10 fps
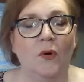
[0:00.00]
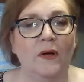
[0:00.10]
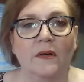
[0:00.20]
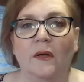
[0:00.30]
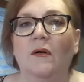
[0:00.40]

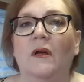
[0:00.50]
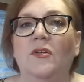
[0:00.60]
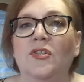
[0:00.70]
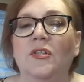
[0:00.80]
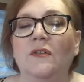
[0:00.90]
what no
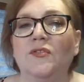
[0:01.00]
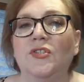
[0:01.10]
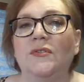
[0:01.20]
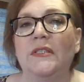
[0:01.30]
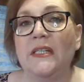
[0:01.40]
longer
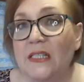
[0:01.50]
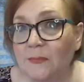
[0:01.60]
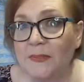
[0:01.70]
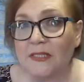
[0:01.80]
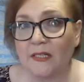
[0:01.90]
serves you. And
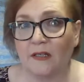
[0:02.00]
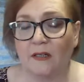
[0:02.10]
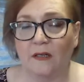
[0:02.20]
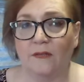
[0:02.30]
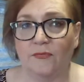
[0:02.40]
this
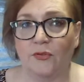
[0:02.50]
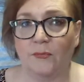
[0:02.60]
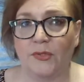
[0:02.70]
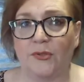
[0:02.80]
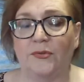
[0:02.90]
particular
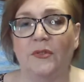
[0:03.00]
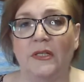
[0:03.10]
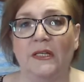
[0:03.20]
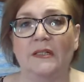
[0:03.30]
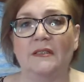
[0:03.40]
full moon
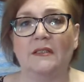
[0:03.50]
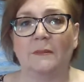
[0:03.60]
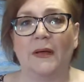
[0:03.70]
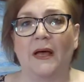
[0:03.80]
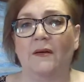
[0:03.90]
is
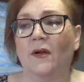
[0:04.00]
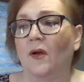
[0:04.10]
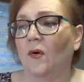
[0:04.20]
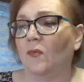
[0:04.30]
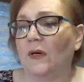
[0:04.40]
about
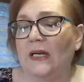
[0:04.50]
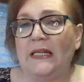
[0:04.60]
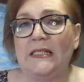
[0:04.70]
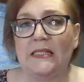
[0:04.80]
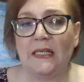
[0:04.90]

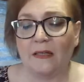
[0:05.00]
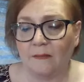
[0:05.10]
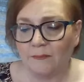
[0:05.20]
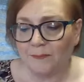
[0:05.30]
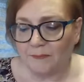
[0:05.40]

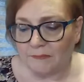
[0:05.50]
releasing